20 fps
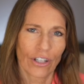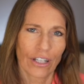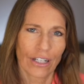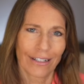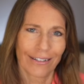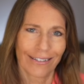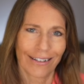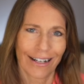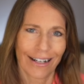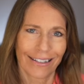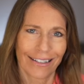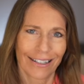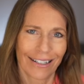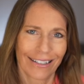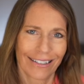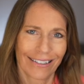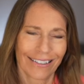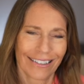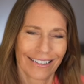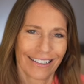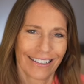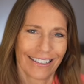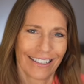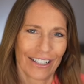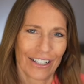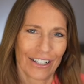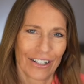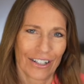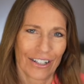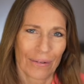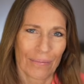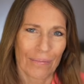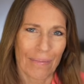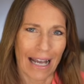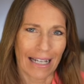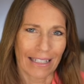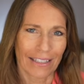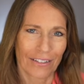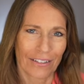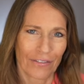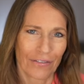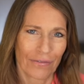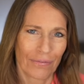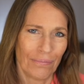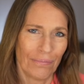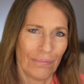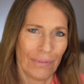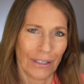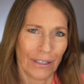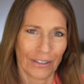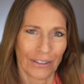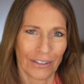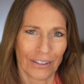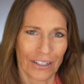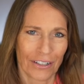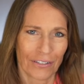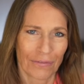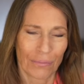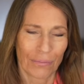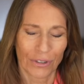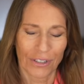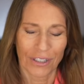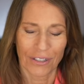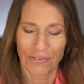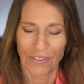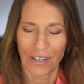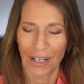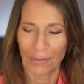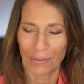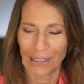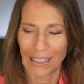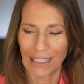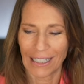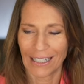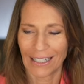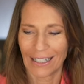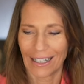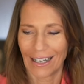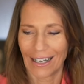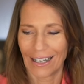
They didn't get the massive builds of multifamily